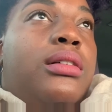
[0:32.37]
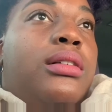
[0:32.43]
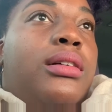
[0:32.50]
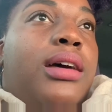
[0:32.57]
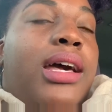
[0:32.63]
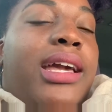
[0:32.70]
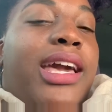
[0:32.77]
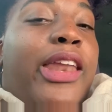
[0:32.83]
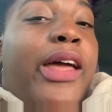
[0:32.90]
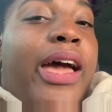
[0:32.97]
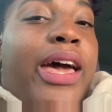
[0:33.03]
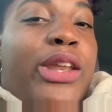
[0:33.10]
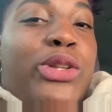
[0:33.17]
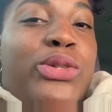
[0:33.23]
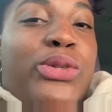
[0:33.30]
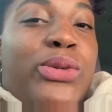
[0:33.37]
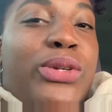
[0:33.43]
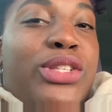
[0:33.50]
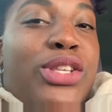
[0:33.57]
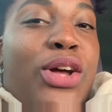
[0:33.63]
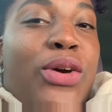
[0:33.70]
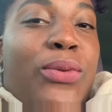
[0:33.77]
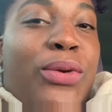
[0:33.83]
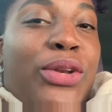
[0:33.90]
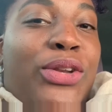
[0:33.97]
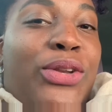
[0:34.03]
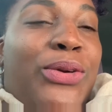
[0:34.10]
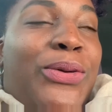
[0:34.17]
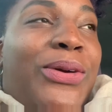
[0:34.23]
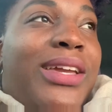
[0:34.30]
I got an attitude because I don't want to
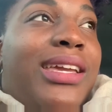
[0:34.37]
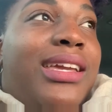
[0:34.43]
do it.